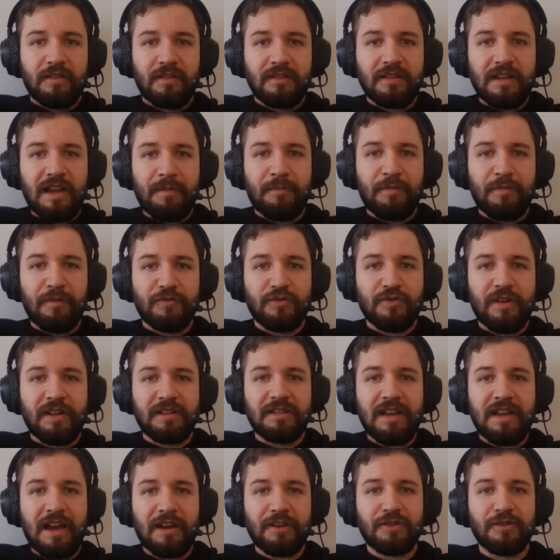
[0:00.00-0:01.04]
type of
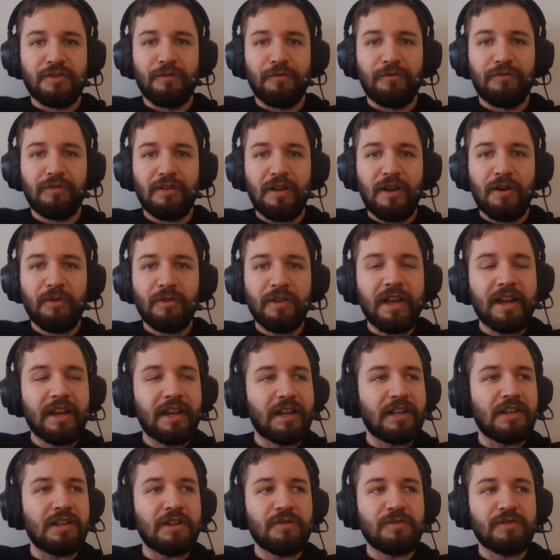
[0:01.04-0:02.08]
transactional flow, they
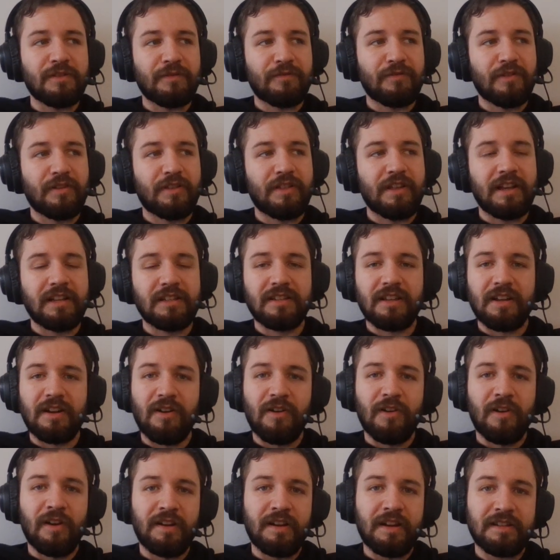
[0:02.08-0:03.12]
can use it for things that
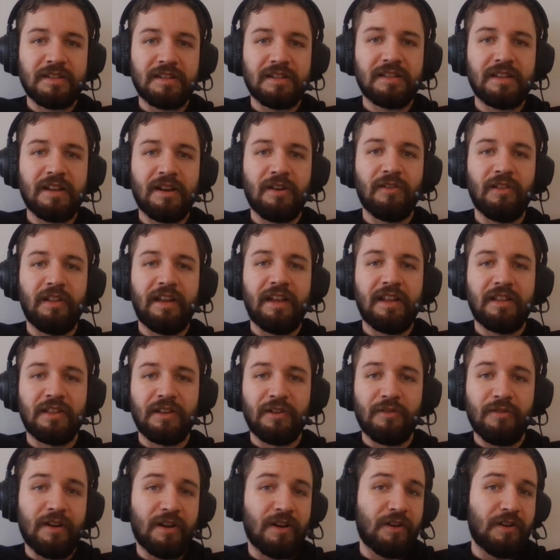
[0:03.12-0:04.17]
aren't necessarily in the
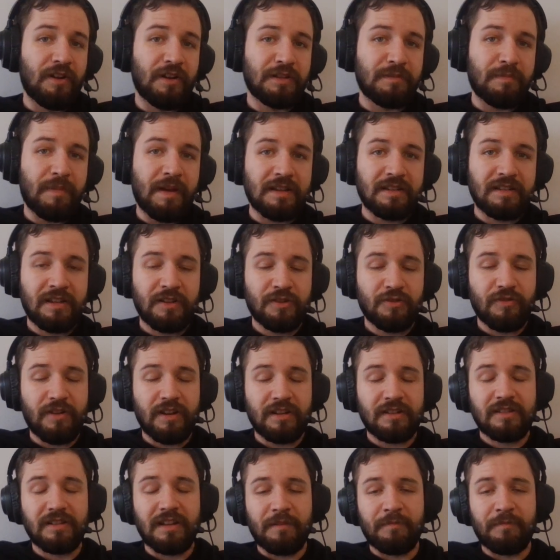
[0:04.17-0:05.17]
greater good's best interest.